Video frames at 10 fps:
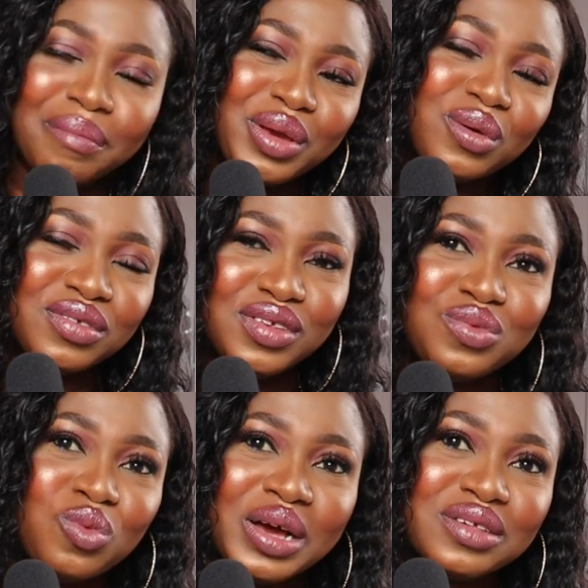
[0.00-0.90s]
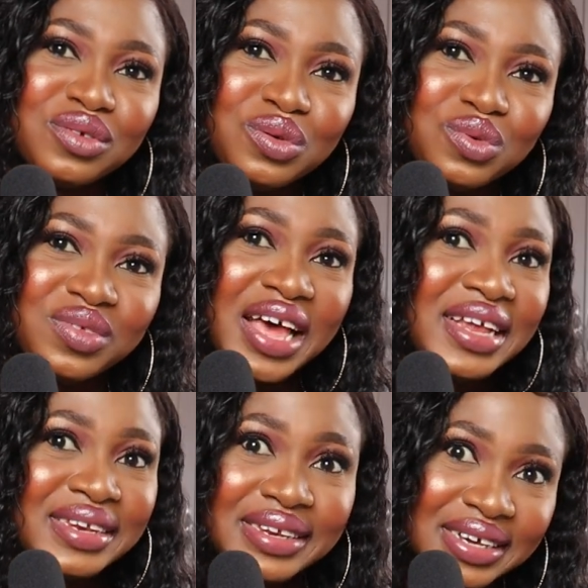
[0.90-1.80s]
because this woman's goose
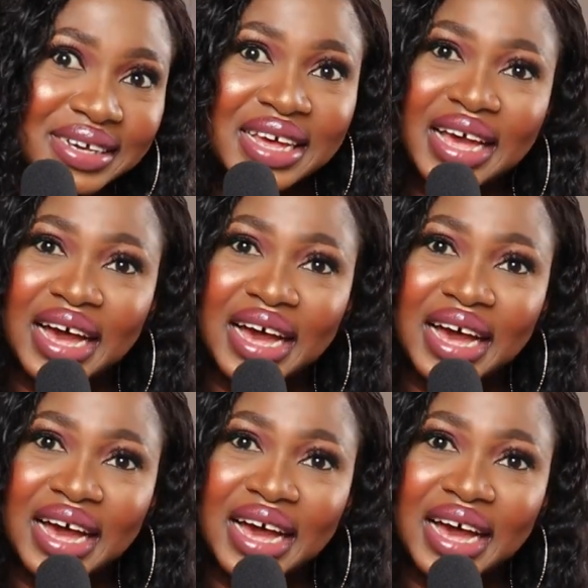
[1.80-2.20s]
are there